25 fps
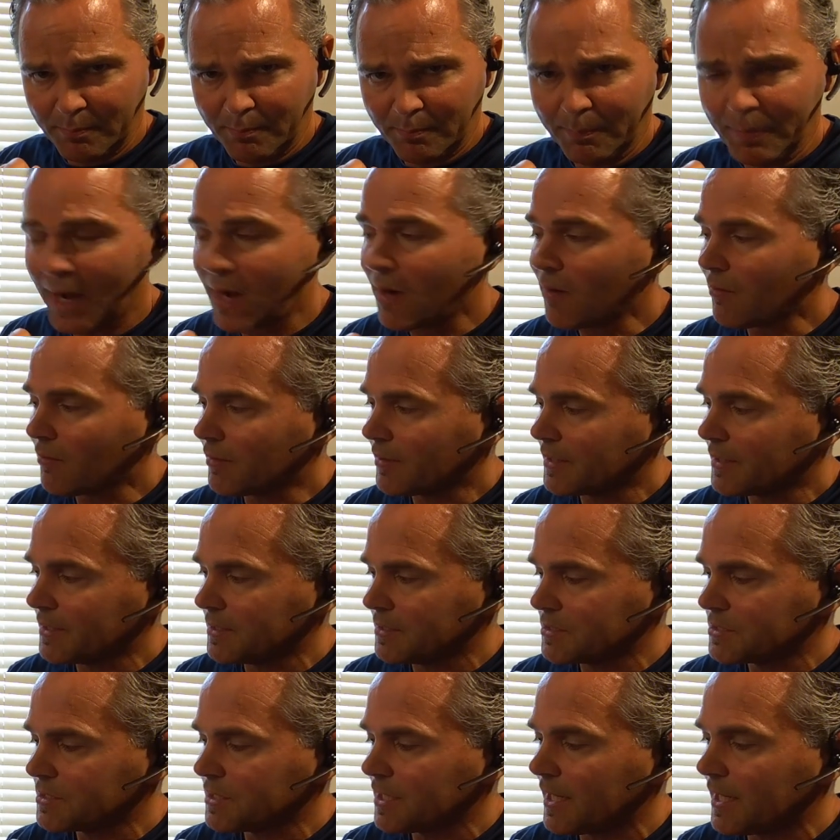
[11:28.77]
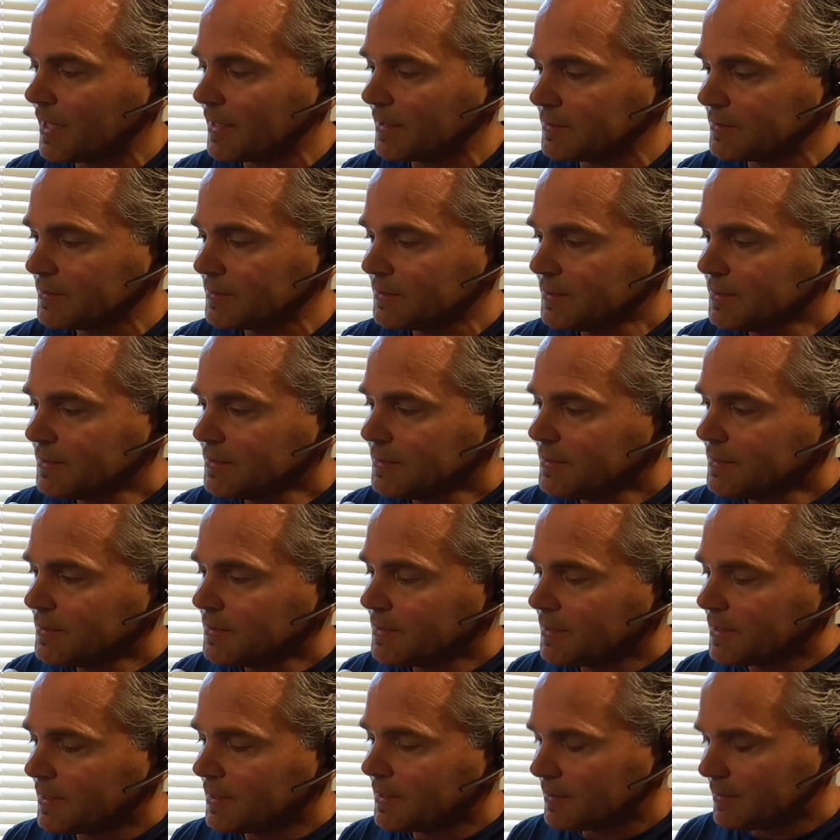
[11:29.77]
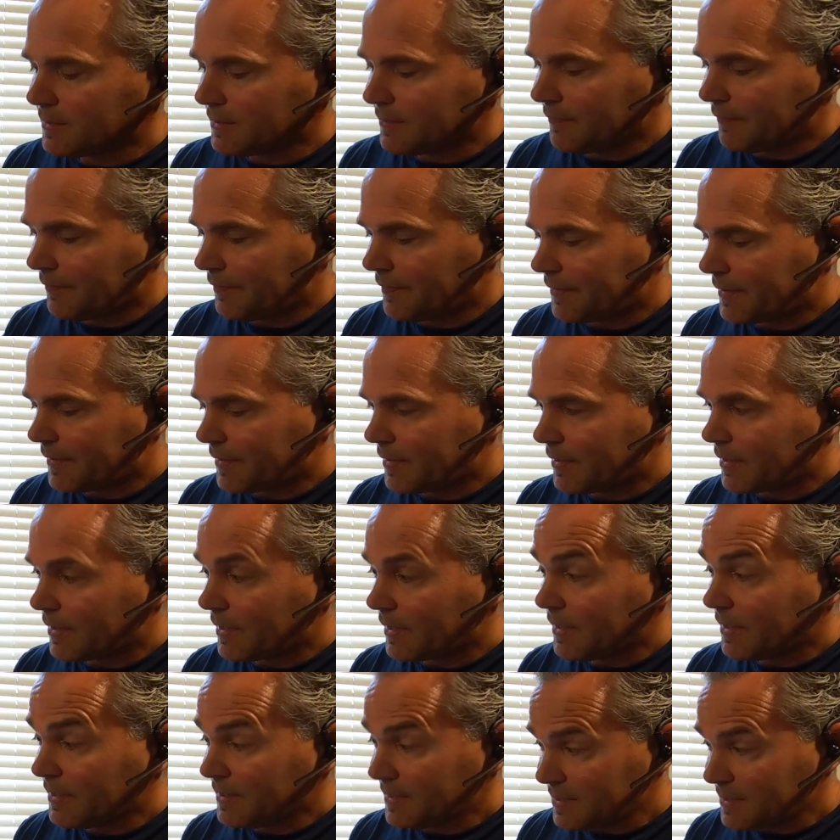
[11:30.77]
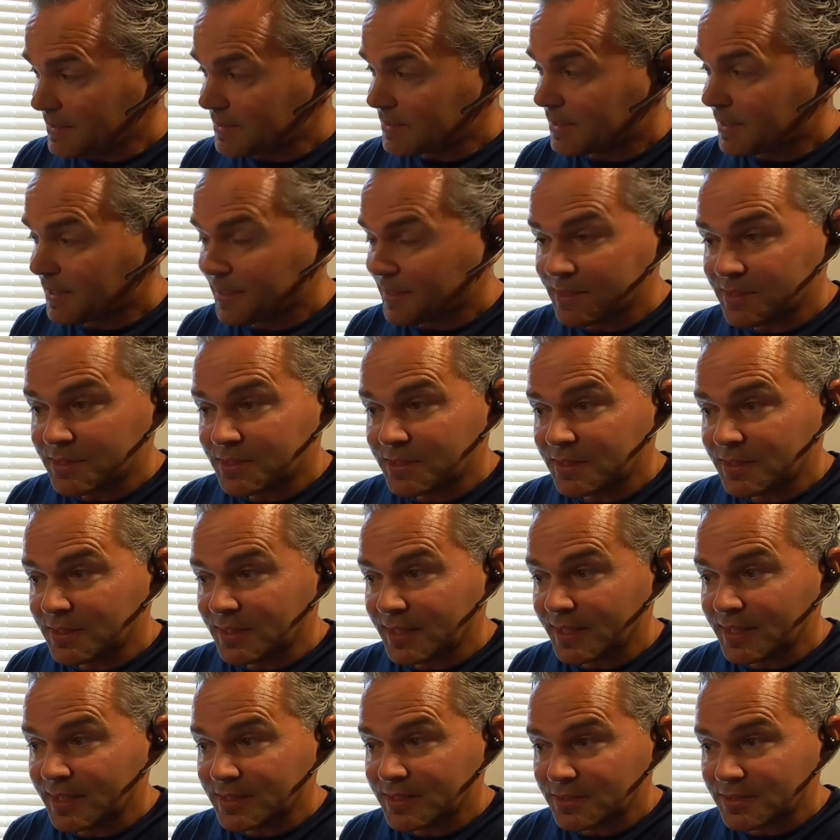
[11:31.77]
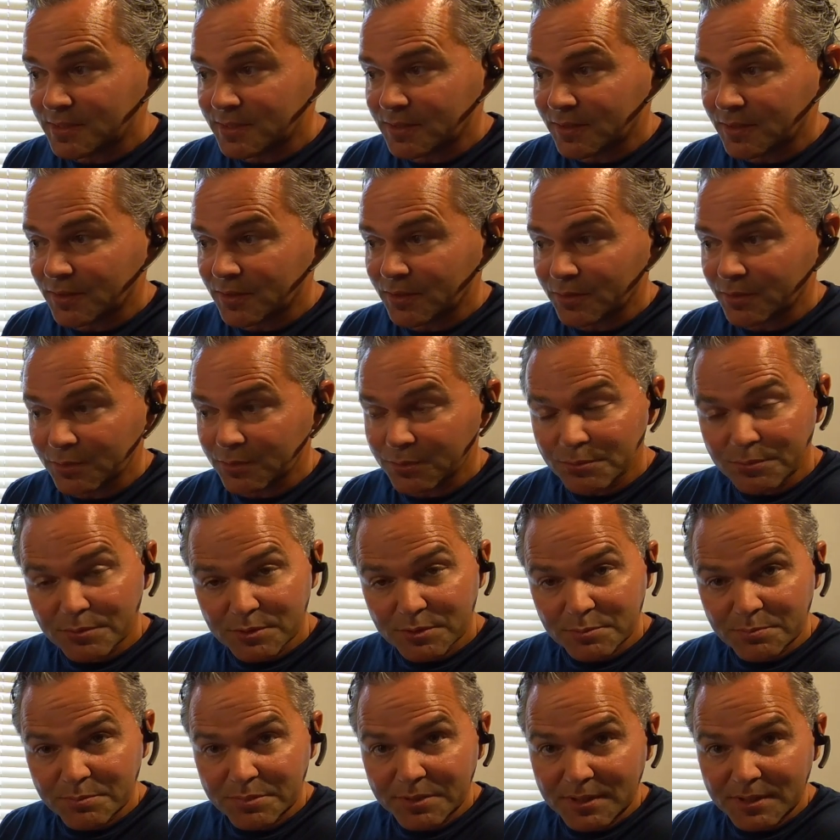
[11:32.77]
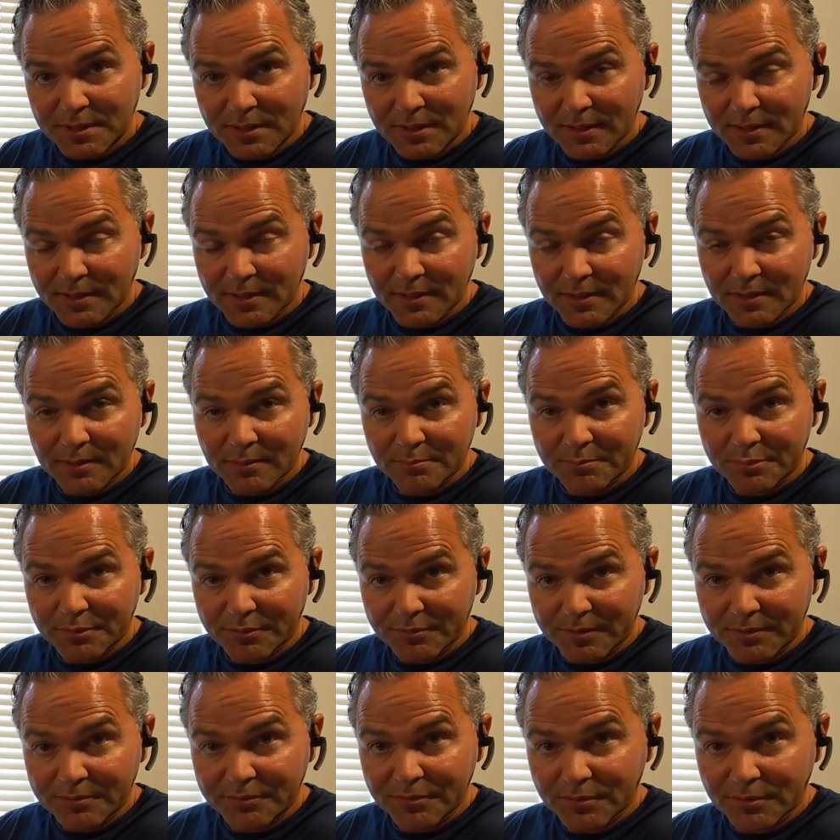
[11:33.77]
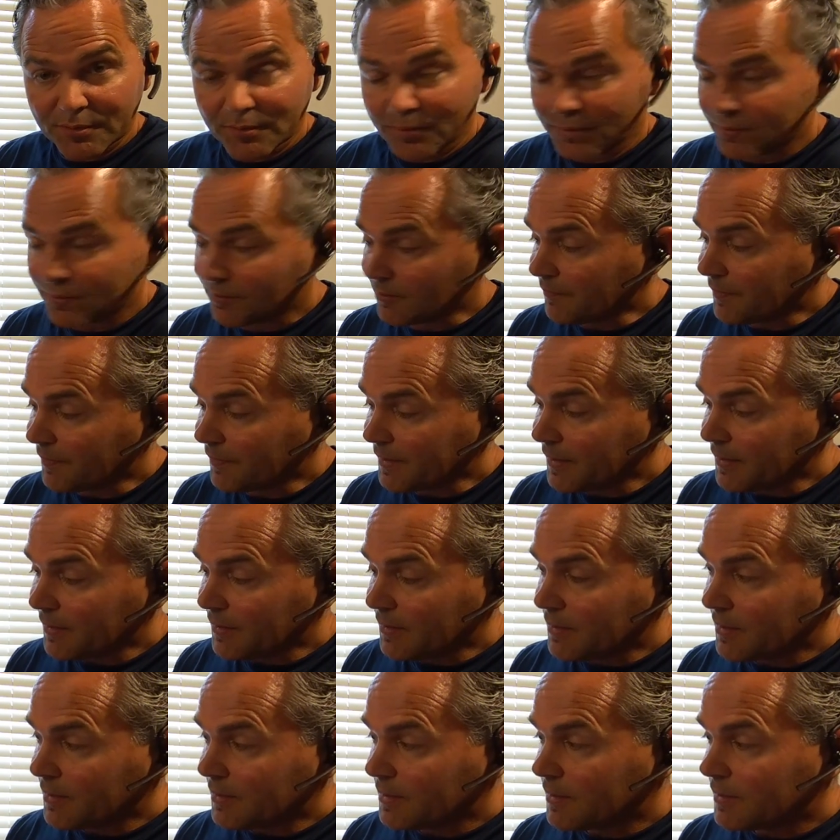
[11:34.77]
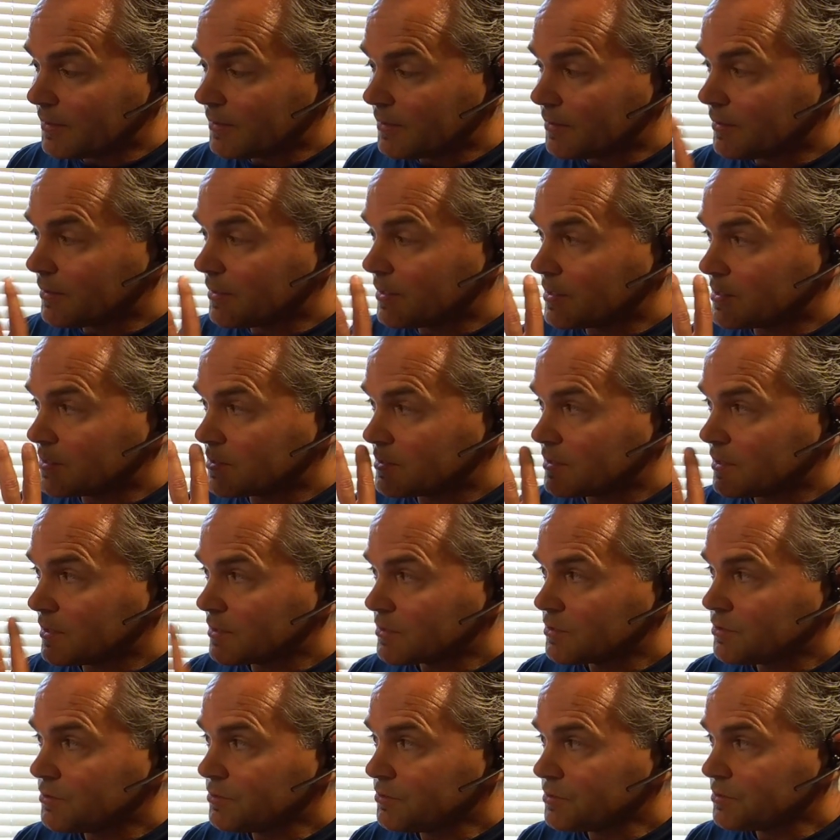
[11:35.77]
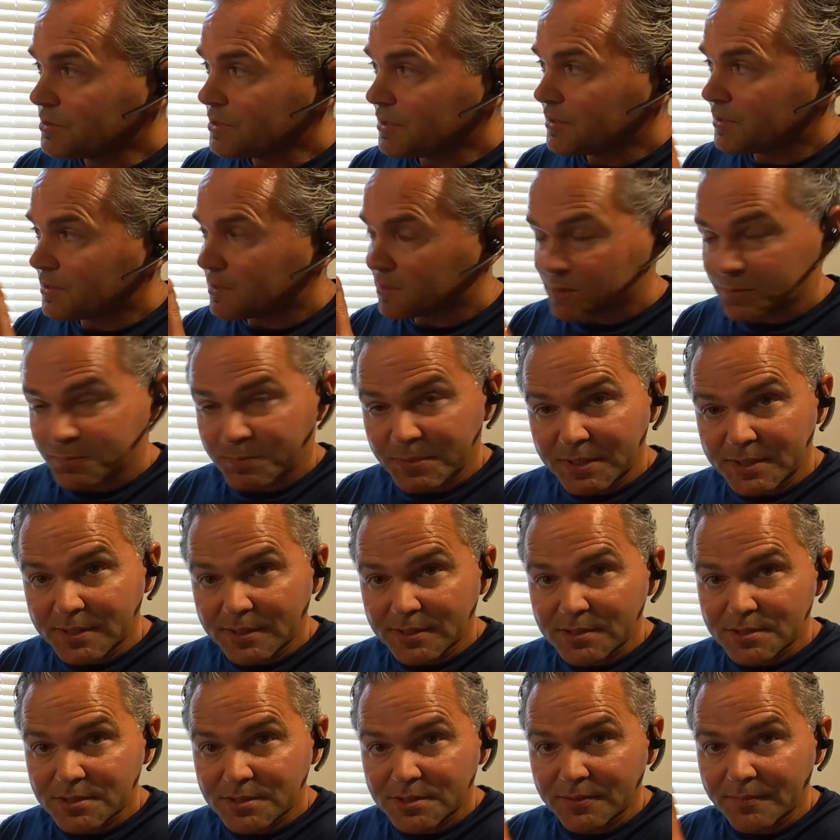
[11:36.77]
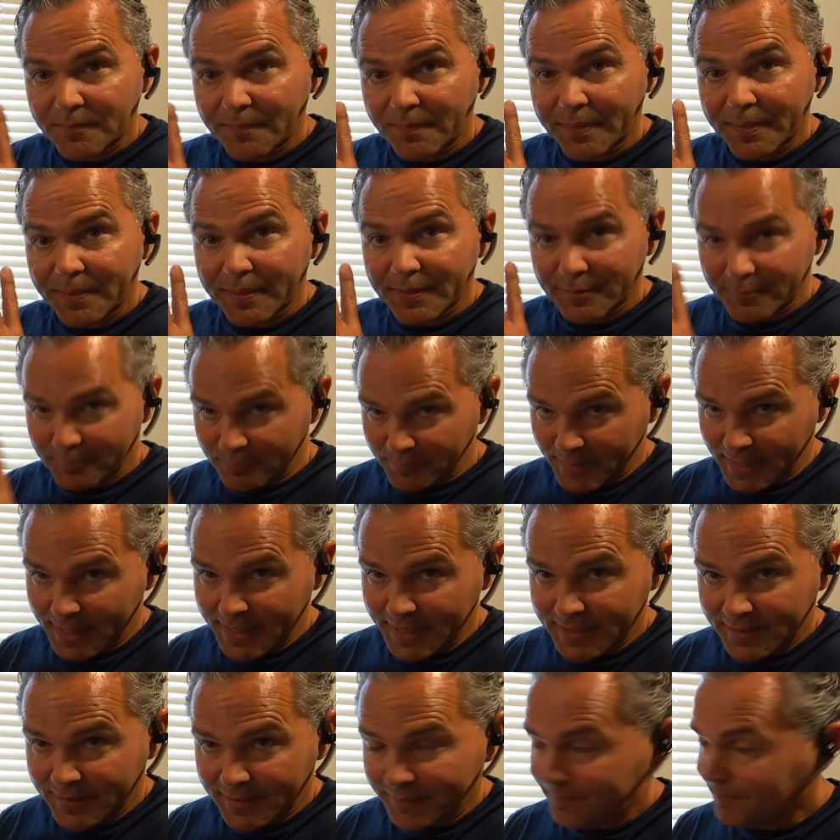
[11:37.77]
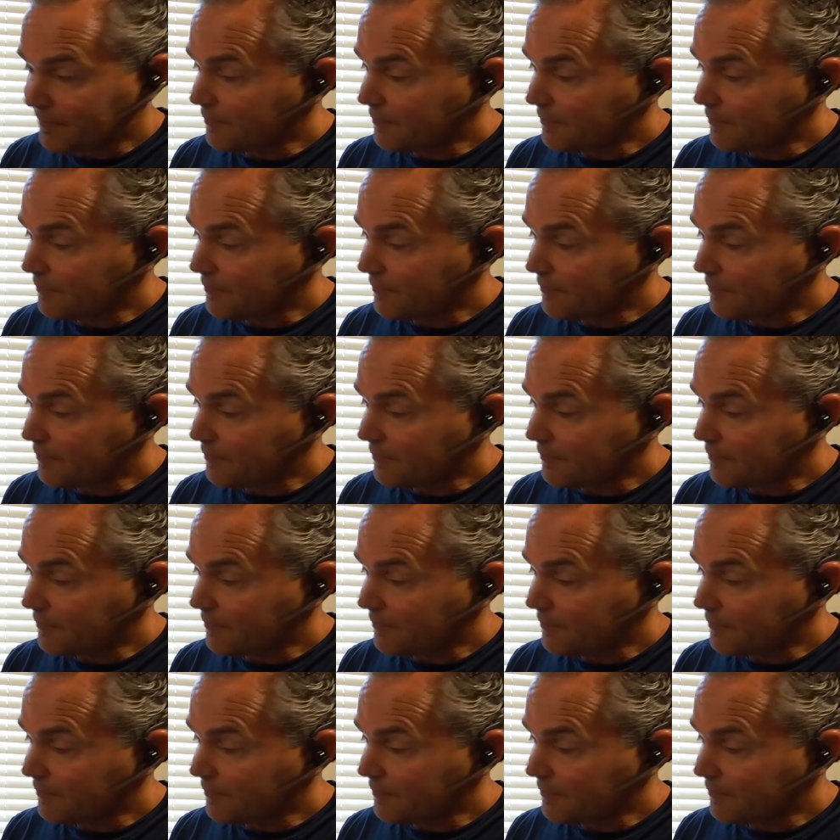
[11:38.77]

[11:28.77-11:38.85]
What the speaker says: power inside. And in this case, as a USB peripheral, it's just using the speakers, the mic,